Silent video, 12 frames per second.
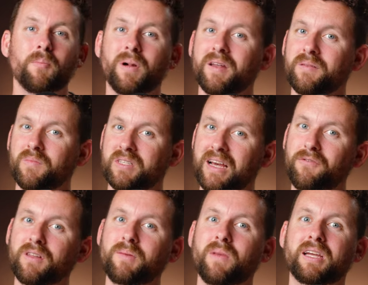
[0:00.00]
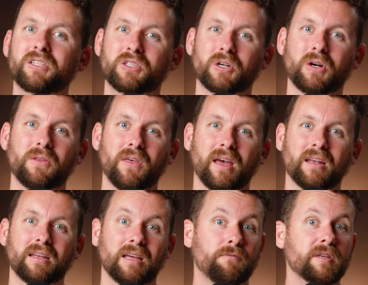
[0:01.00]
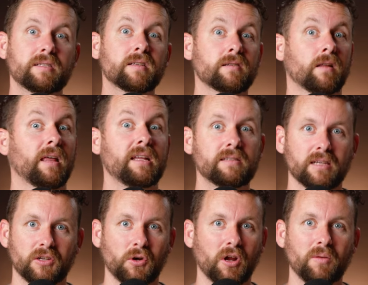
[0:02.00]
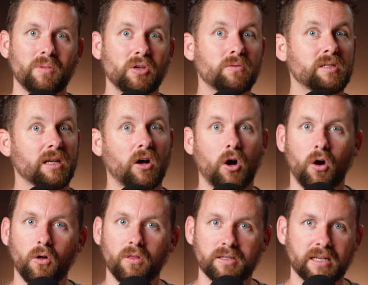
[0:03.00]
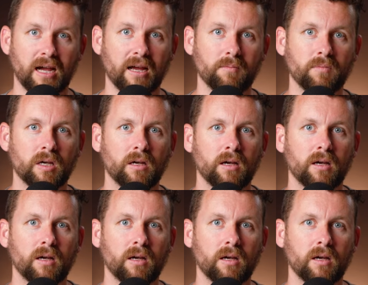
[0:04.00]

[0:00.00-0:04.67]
But definitely make sure that if this is a lens that you're gonna be using all the time,